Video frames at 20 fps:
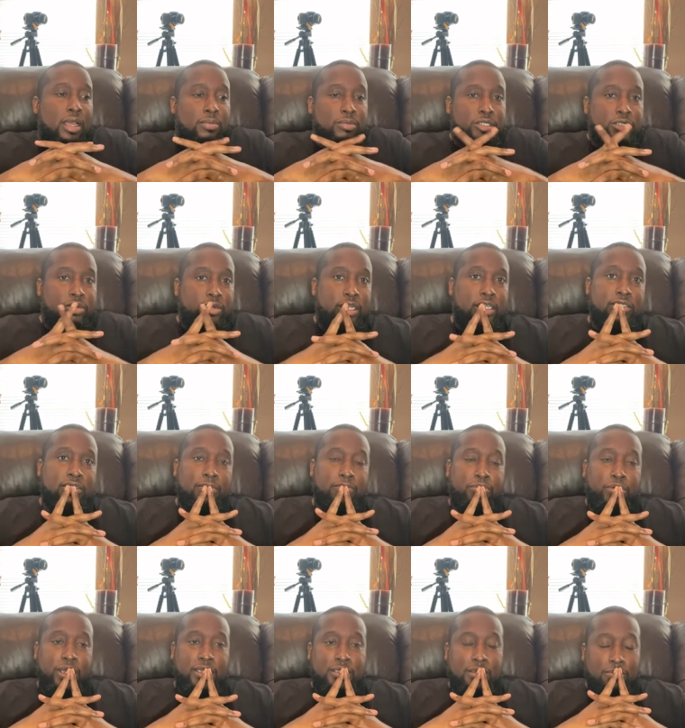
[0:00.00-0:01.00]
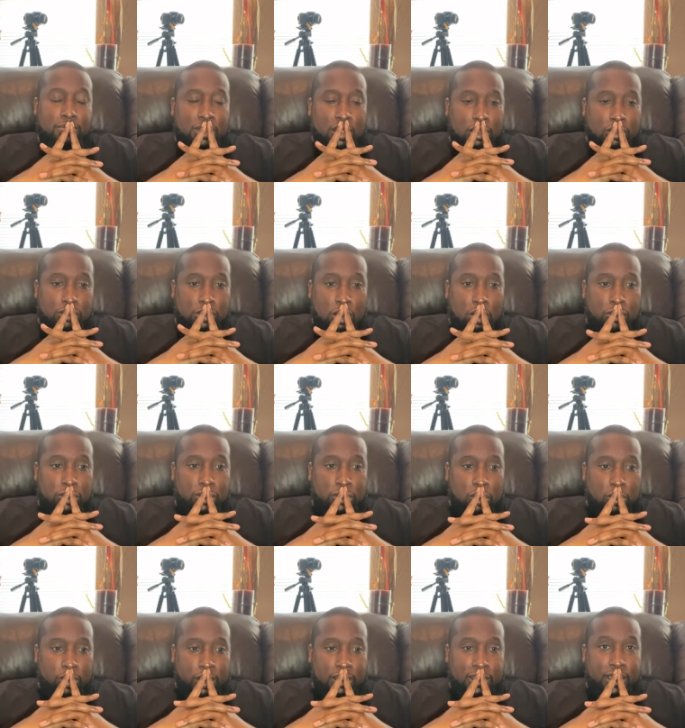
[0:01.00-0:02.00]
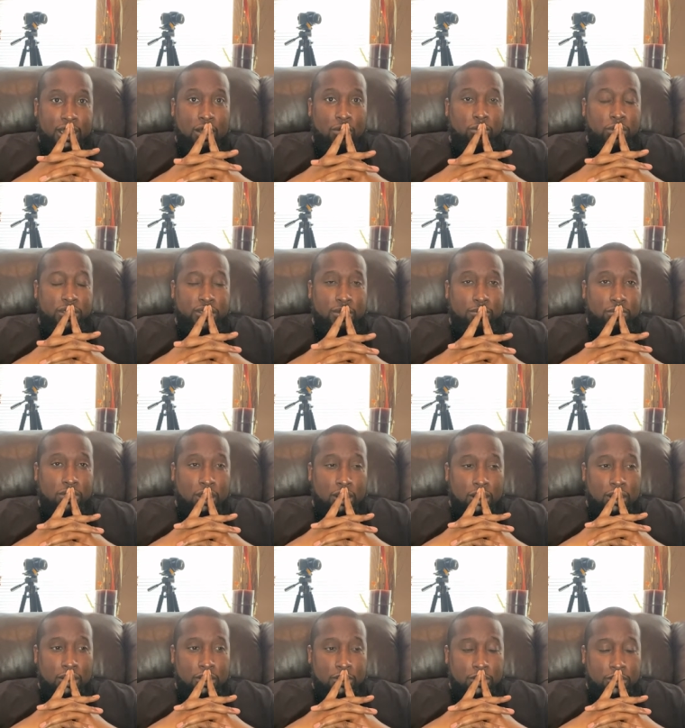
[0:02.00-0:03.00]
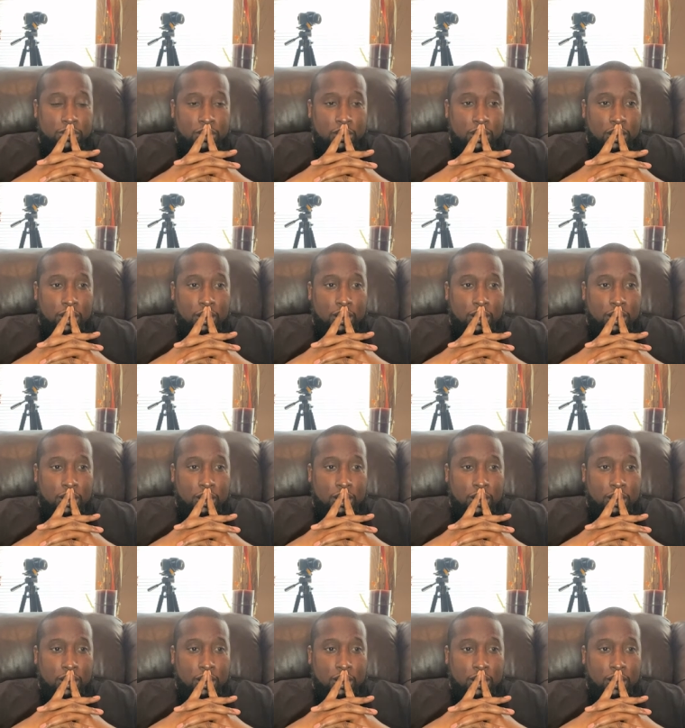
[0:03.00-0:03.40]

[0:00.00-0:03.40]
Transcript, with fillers: I'm sure he suppressed some things also and dealt with some things.